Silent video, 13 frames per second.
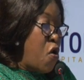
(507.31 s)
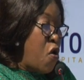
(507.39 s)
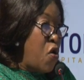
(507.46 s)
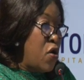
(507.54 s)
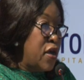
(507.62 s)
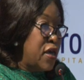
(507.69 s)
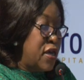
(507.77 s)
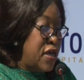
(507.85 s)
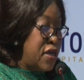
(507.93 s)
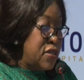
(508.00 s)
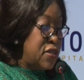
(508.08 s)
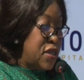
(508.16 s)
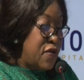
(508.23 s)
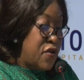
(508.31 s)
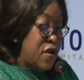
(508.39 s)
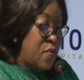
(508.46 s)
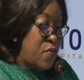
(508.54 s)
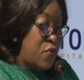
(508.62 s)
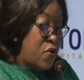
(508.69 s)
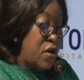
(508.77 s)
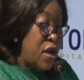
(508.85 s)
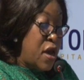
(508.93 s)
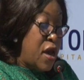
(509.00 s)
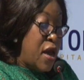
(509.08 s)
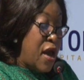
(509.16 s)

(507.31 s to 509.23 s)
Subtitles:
all Ghanaians living abroad